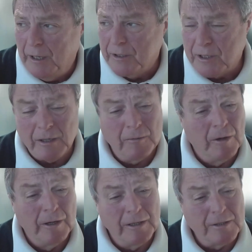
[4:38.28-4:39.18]
And the second
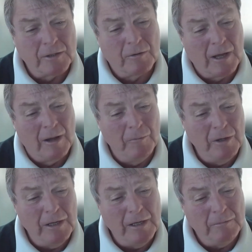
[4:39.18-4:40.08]
one is, can
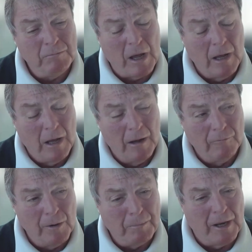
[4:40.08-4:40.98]
we
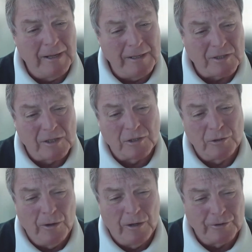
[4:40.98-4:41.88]
replace the
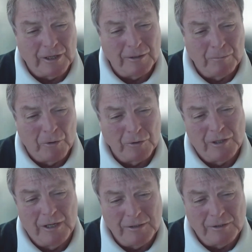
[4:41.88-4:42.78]
200 gig
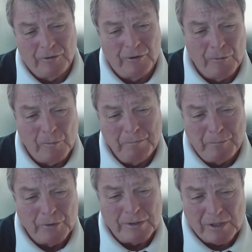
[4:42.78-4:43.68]
modulator on our
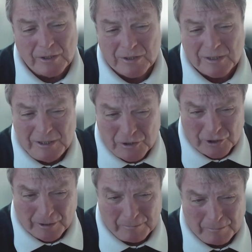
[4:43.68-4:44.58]
1.6T
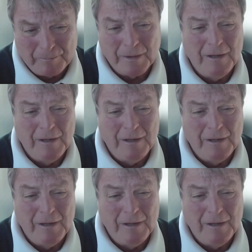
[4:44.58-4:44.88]
chip